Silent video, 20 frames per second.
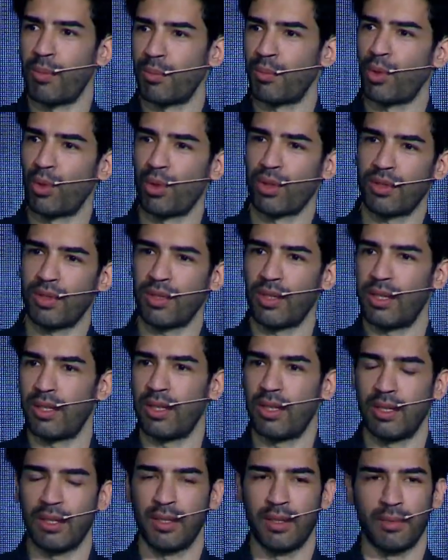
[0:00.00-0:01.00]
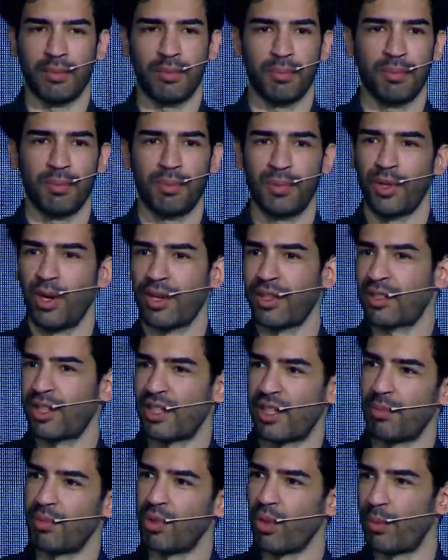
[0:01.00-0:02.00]
onboard a
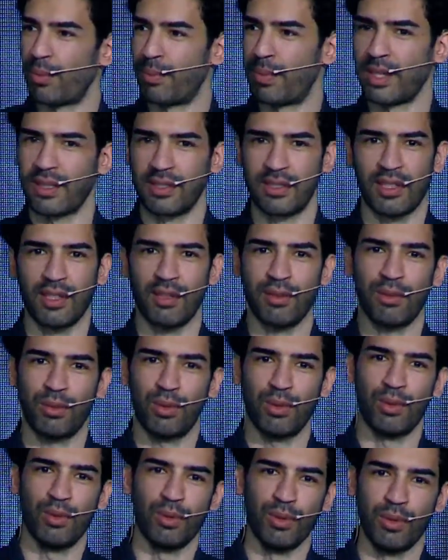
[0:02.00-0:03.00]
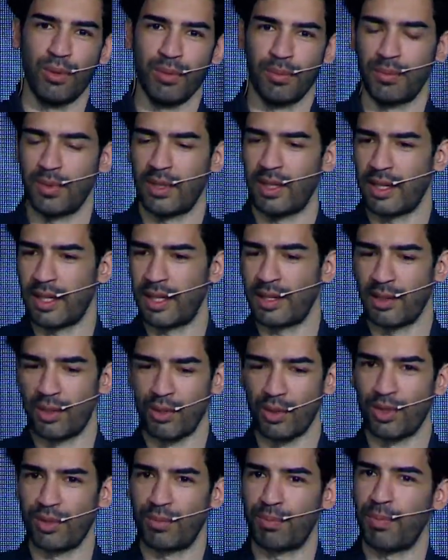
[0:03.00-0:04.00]
non-crypto person to
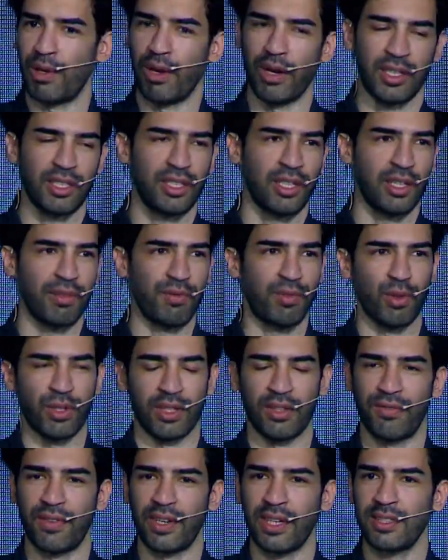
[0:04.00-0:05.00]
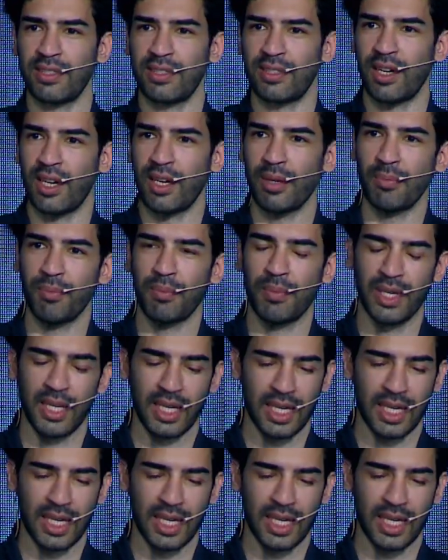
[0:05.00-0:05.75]
use blockchain for the first time,